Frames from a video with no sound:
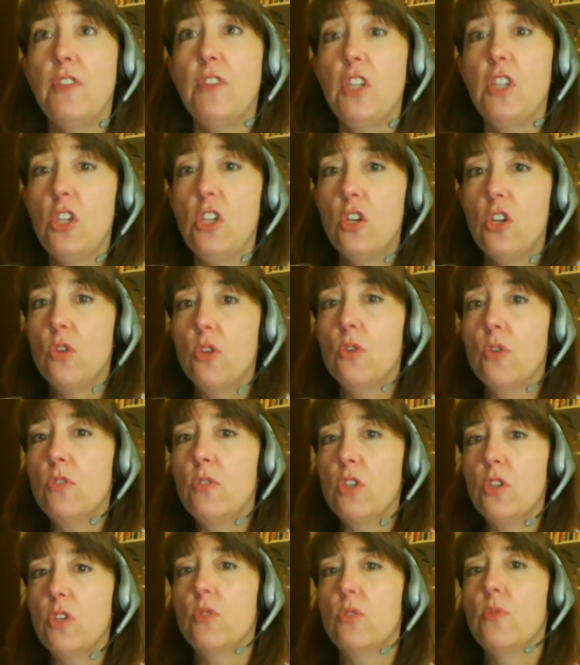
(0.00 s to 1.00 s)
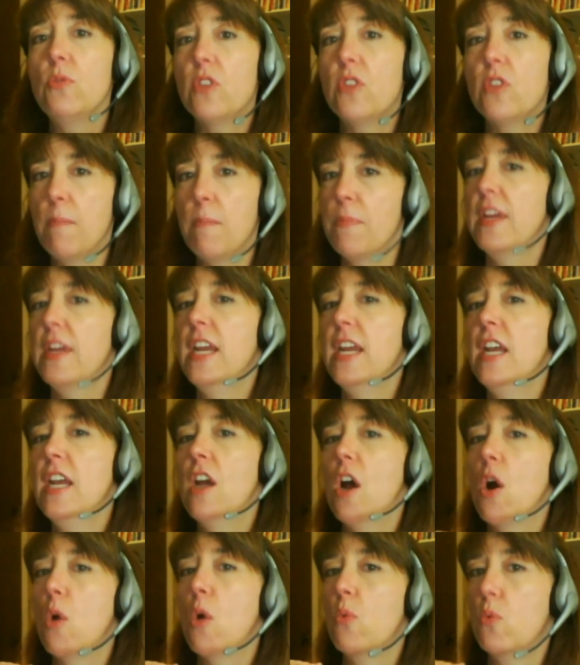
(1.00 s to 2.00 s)
If you
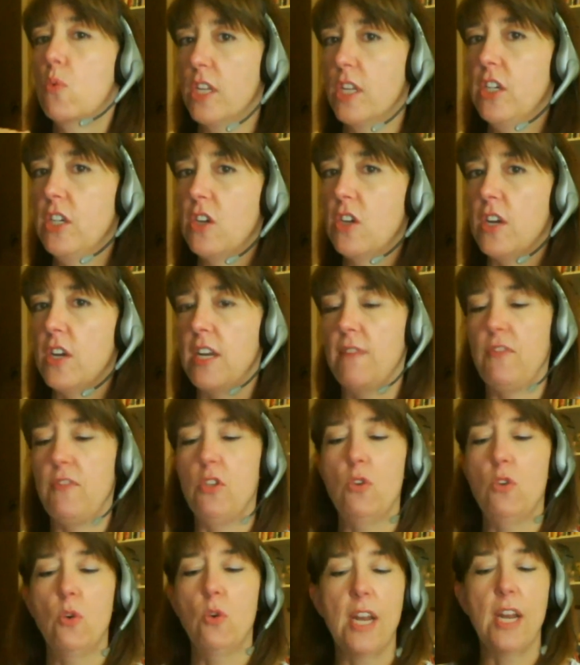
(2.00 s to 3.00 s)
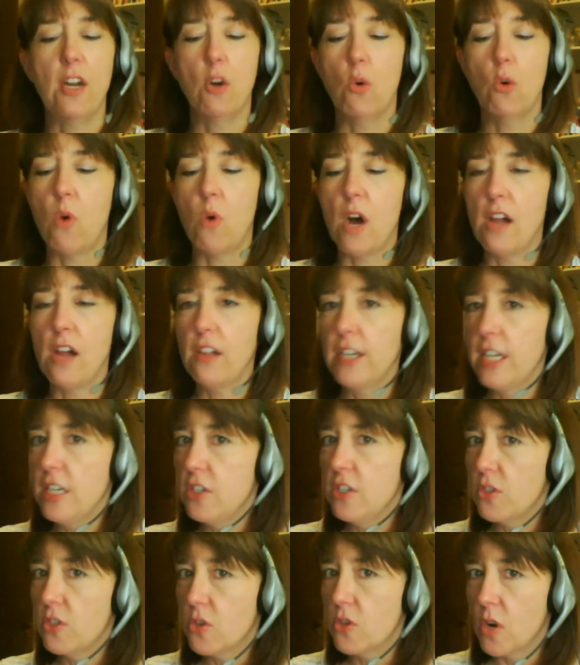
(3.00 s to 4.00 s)
do something really good, if you
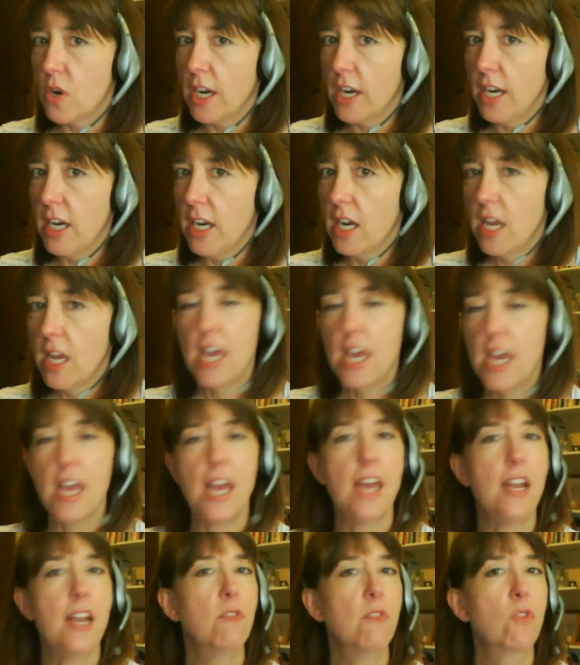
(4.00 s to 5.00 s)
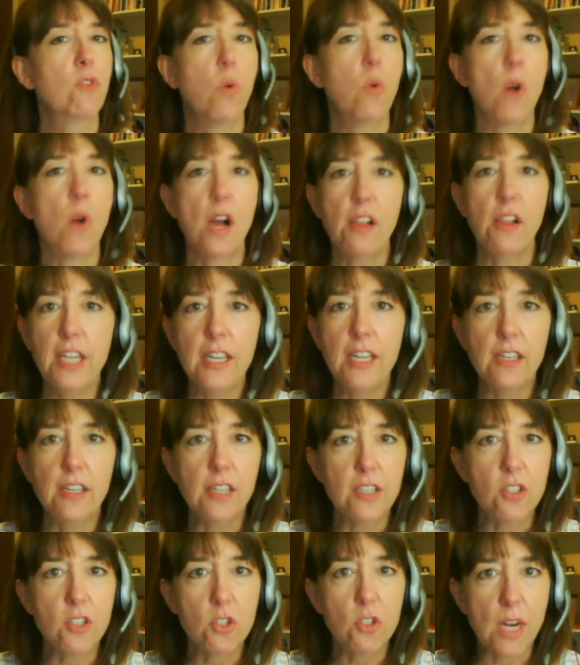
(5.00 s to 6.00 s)
create a quality story
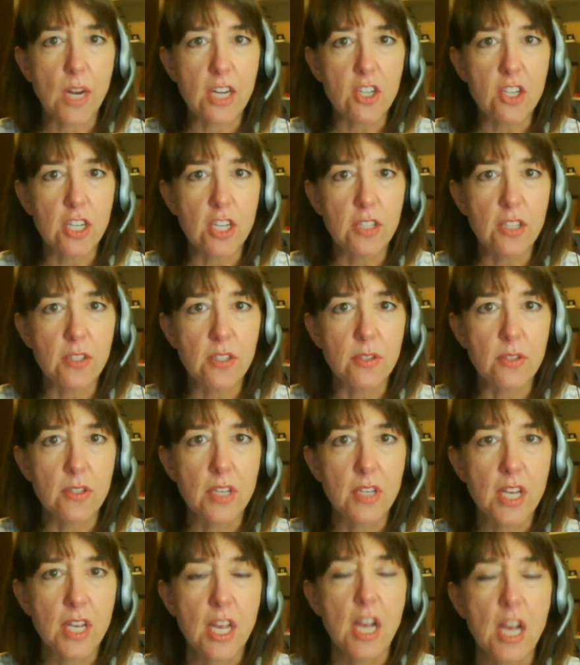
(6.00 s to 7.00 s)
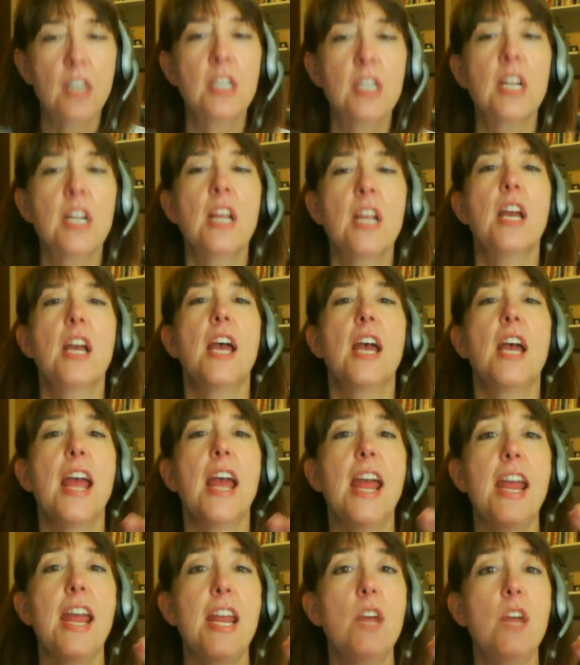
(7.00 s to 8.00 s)
and have quality illustrations,
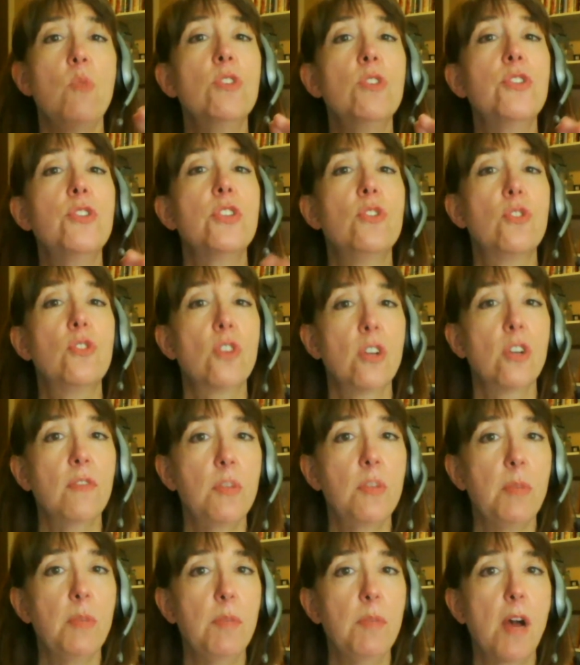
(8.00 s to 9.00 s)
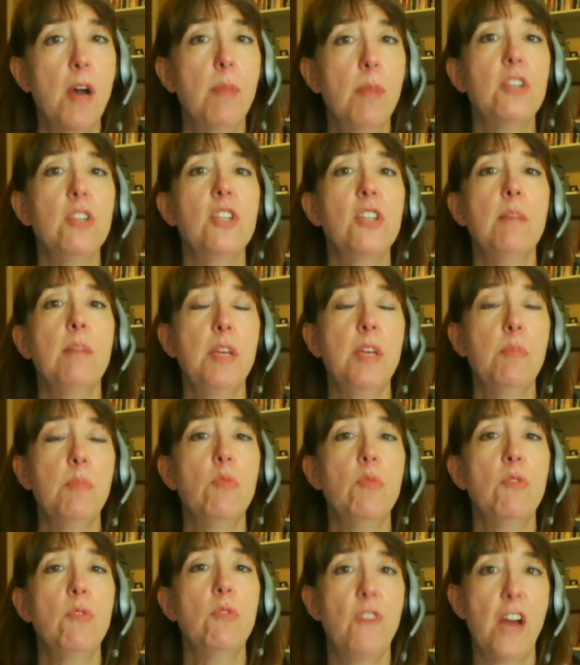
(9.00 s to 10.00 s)
it will deserve to be
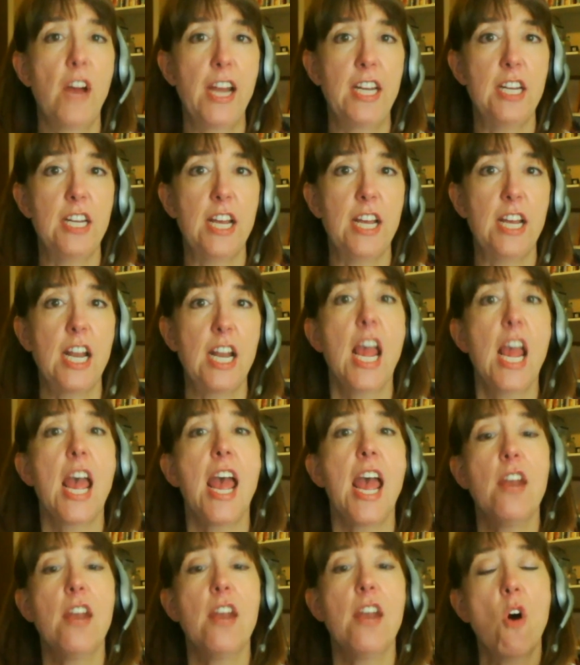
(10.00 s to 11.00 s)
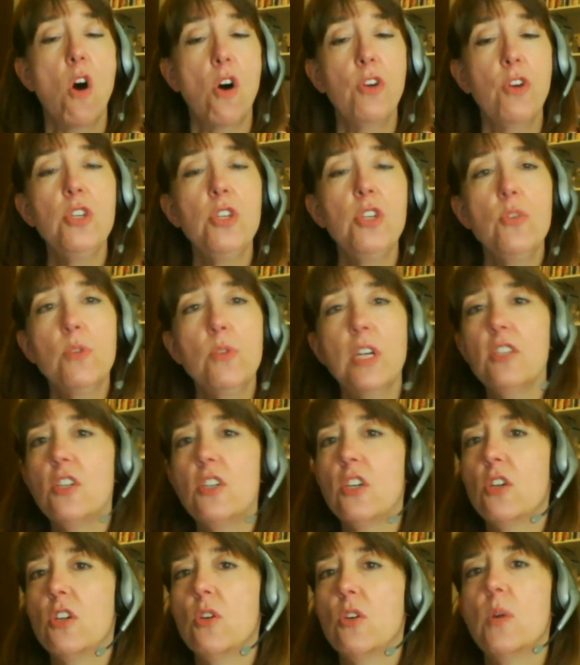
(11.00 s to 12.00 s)
published and people will find it. And
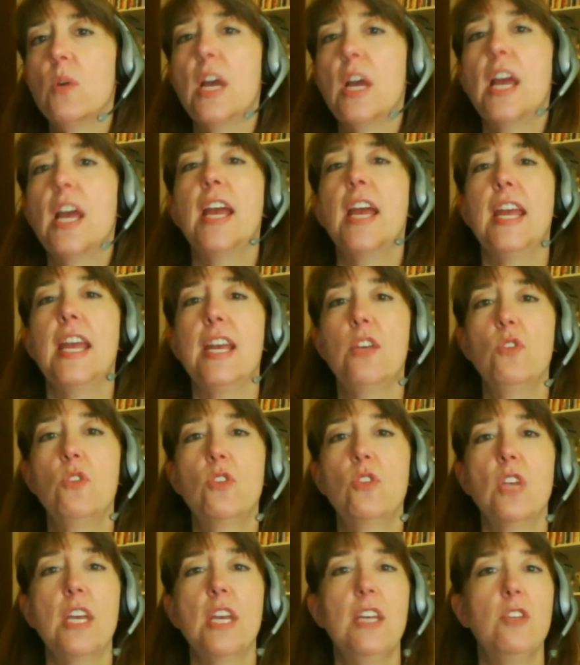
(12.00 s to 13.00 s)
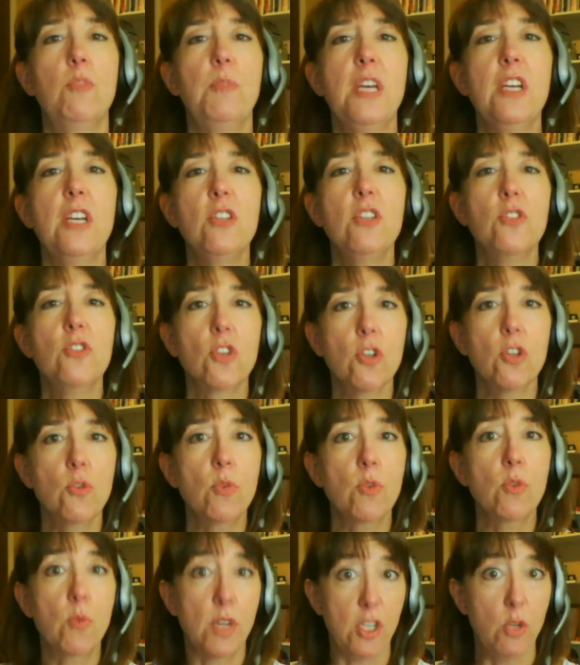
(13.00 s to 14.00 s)
all you can do is
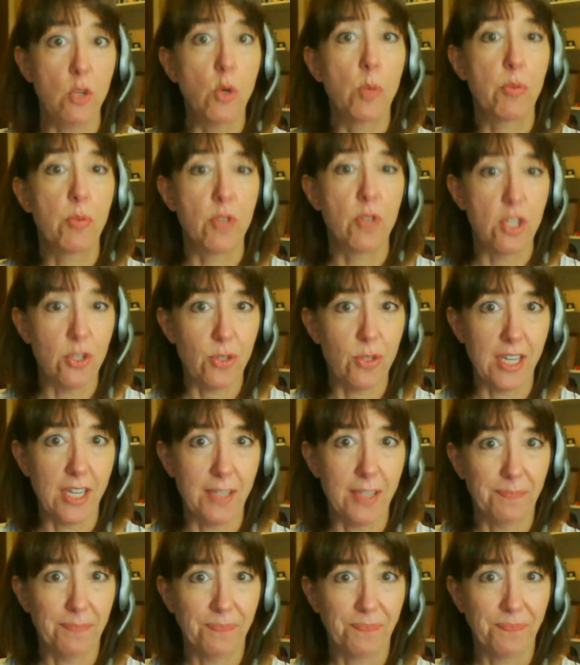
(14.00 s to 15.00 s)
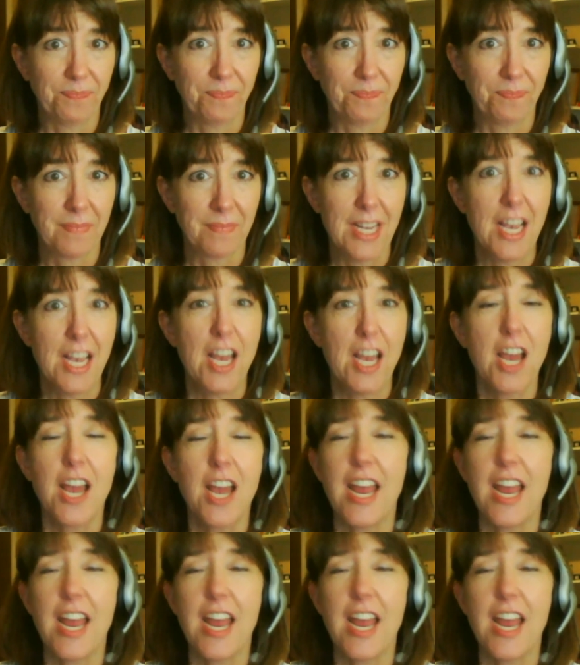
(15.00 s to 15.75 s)
be concerned with what you are producing.